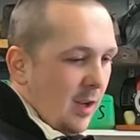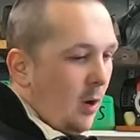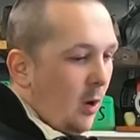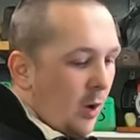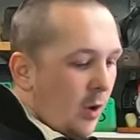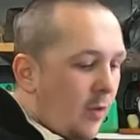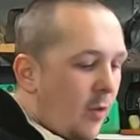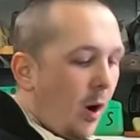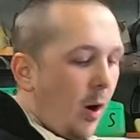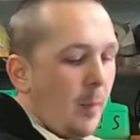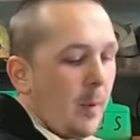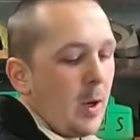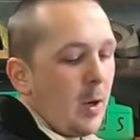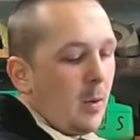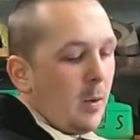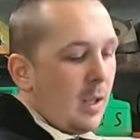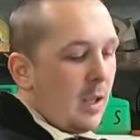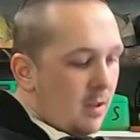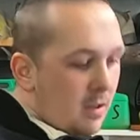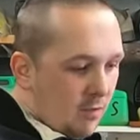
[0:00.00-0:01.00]
know, you've got to be
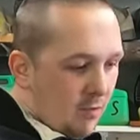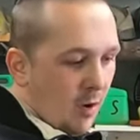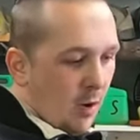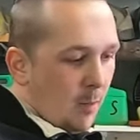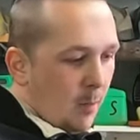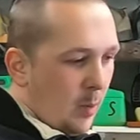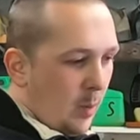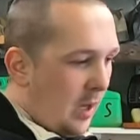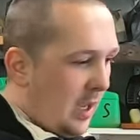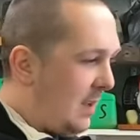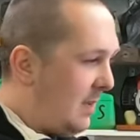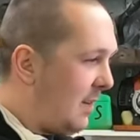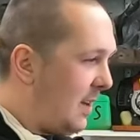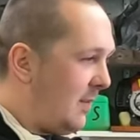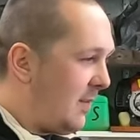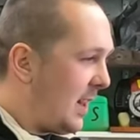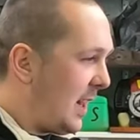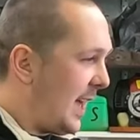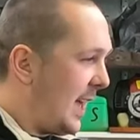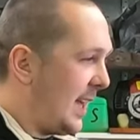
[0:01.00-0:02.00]
doing this, but even
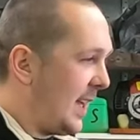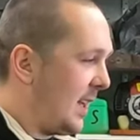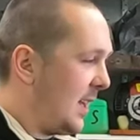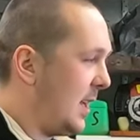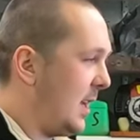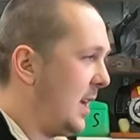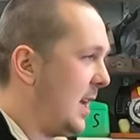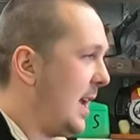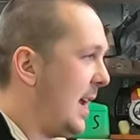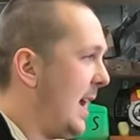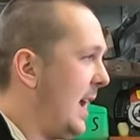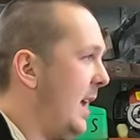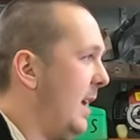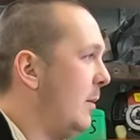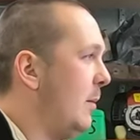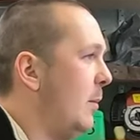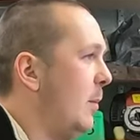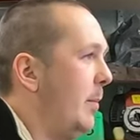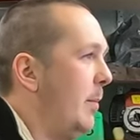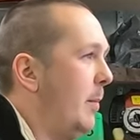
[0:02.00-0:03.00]
if you like
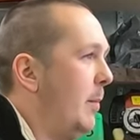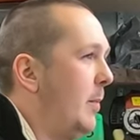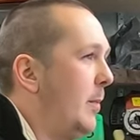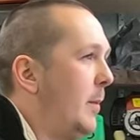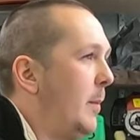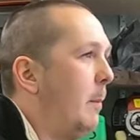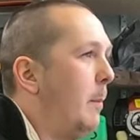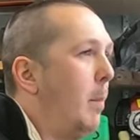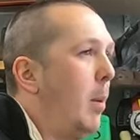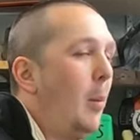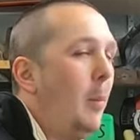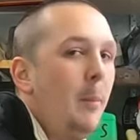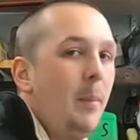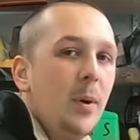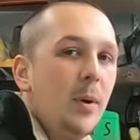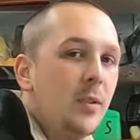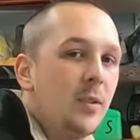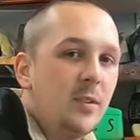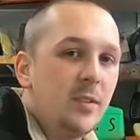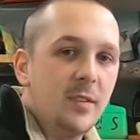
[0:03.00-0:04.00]

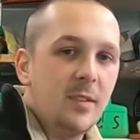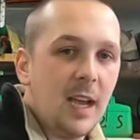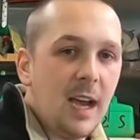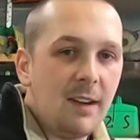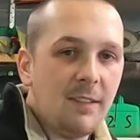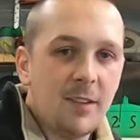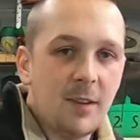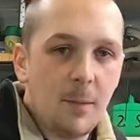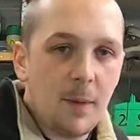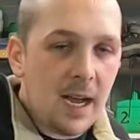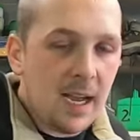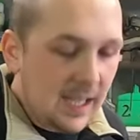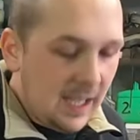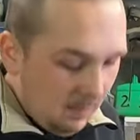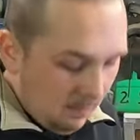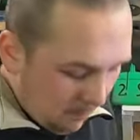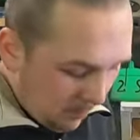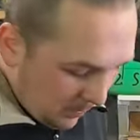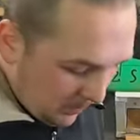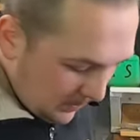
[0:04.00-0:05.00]
bumpers,
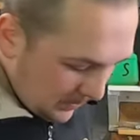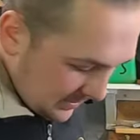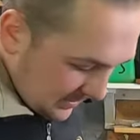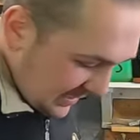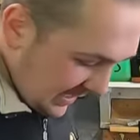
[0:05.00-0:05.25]
aftermarket bumpers,